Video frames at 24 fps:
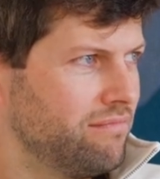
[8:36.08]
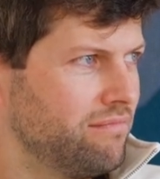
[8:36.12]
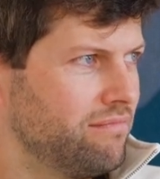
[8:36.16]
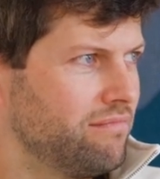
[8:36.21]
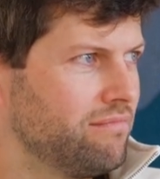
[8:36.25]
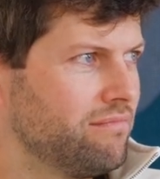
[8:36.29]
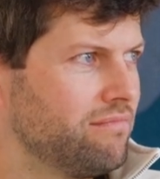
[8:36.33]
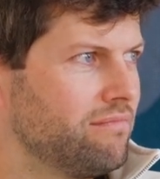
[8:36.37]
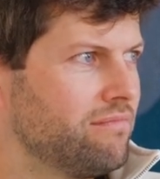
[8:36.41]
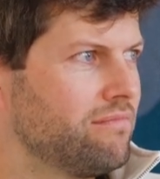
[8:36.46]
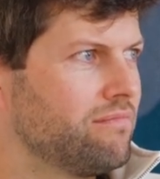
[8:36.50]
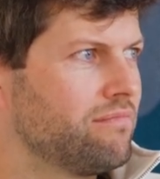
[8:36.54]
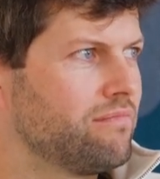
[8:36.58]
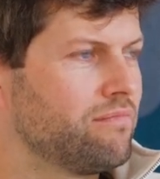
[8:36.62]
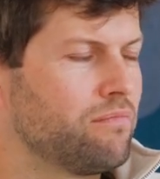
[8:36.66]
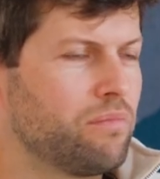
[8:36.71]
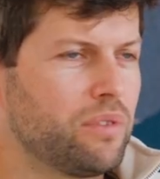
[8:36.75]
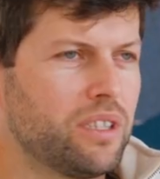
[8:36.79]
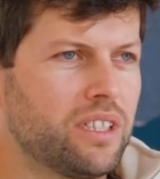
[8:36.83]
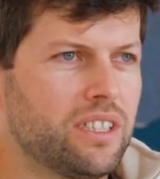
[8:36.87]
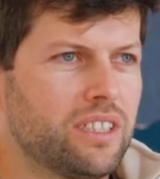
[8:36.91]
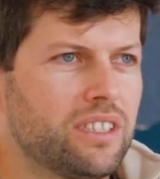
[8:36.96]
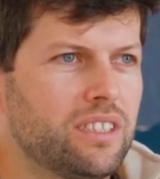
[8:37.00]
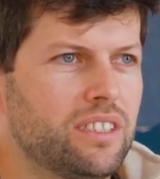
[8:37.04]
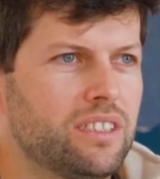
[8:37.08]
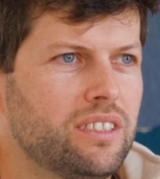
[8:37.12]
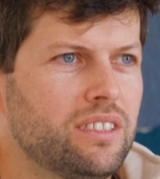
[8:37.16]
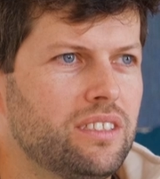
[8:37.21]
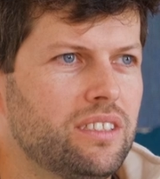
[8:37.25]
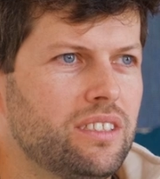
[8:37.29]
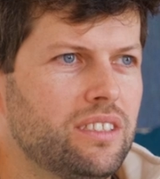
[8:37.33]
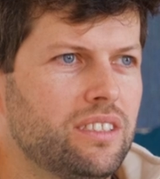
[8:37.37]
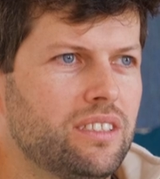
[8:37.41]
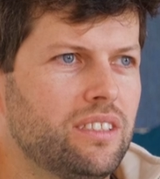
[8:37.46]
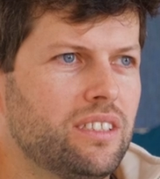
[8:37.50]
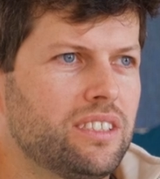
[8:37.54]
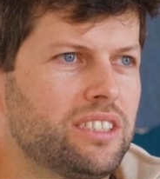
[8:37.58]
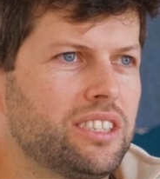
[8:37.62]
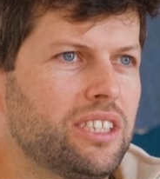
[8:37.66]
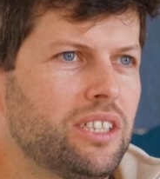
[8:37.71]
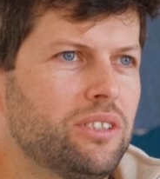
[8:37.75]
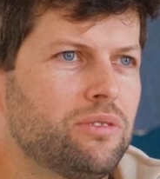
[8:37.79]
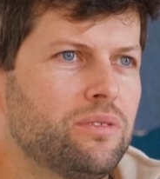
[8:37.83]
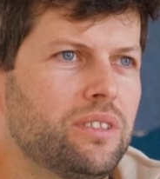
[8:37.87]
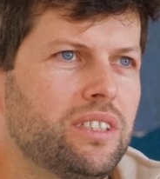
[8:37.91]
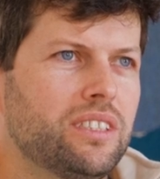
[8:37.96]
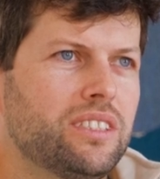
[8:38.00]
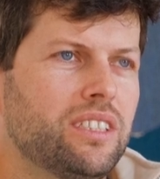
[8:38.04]
mm, by uh,
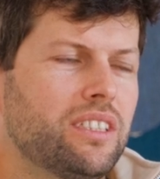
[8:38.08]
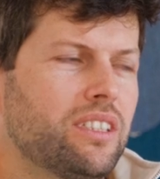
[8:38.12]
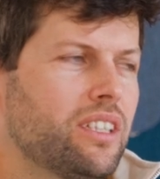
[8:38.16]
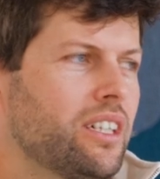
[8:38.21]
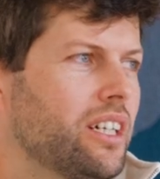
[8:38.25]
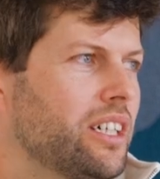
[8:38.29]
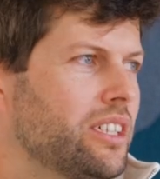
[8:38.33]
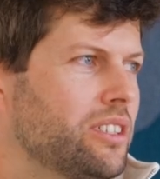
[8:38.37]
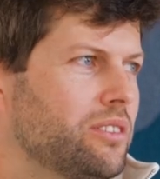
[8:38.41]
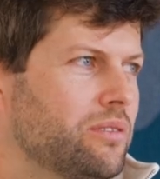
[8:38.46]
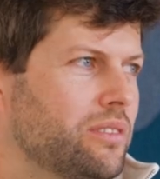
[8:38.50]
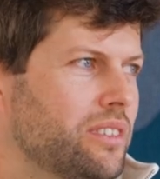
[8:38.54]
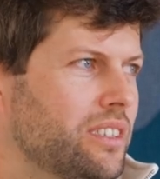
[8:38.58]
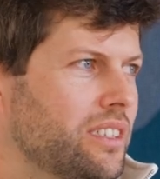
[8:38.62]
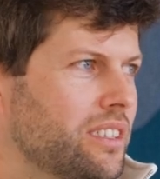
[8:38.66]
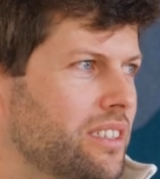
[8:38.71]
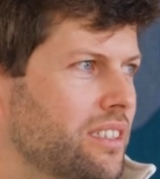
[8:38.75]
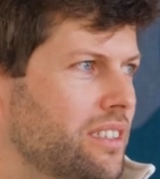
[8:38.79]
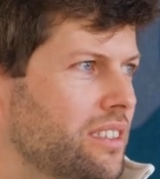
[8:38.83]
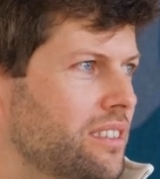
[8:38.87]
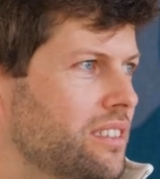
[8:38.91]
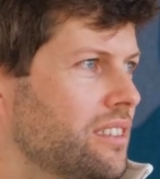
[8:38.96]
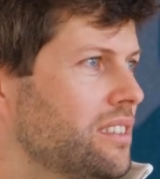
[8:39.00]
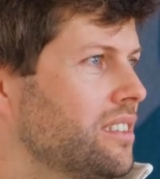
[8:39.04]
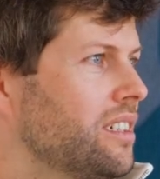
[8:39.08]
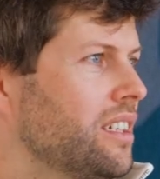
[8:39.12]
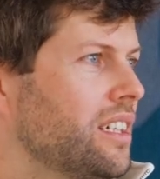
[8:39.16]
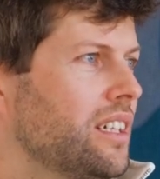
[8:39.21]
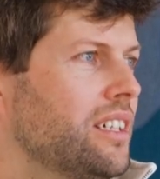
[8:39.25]
accelerating hiring and